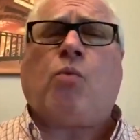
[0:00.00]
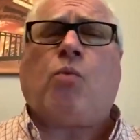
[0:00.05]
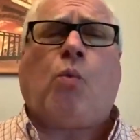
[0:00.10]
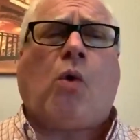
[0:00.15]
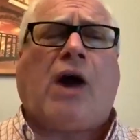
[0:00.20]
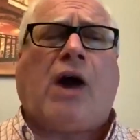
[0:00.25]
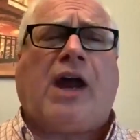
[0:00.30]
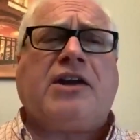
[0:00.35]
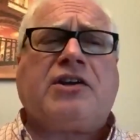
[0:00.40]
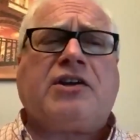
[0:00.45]

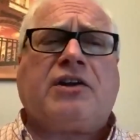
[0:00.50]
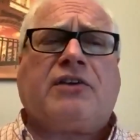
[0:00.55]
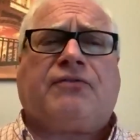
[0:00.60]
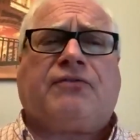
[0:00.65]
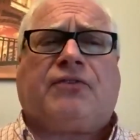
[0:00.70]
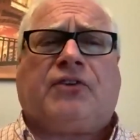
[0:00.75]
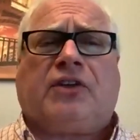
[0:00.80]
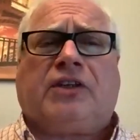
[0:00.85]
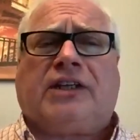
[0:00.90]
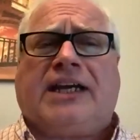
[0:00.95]

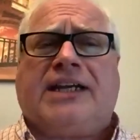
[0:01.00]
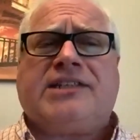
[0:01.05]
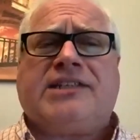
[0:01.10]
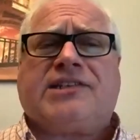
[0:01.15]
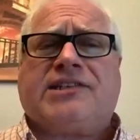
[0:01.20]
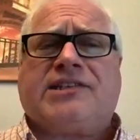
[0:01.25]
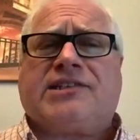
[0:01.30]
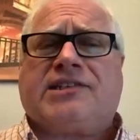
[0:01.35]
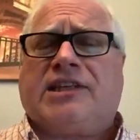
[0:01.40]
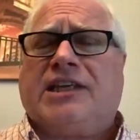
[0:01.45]
wonderful
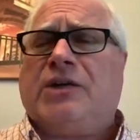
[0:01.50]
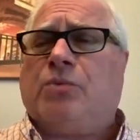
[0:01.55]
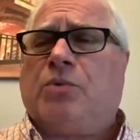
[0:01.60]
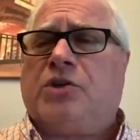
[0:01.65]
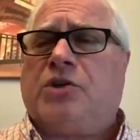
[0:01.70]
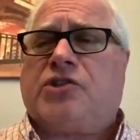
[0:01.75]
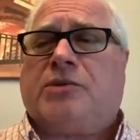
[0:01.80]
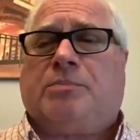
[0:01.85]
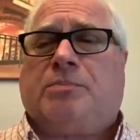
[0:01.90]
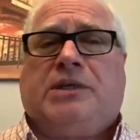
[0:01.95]
licensed lay
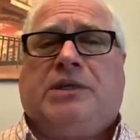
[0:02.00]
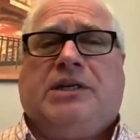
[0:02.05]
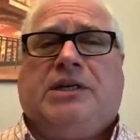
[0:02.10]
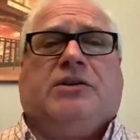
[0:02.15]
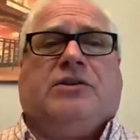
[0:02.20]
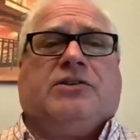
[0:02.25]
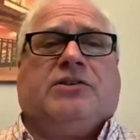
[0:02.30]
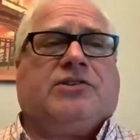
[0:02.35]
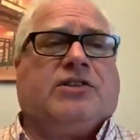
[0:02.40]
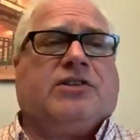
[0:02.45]
worship
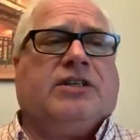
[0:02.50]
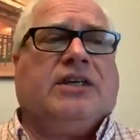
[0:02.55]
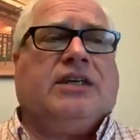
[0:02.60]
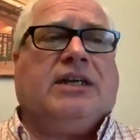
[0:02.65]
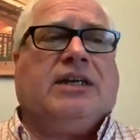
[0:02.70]
leaders,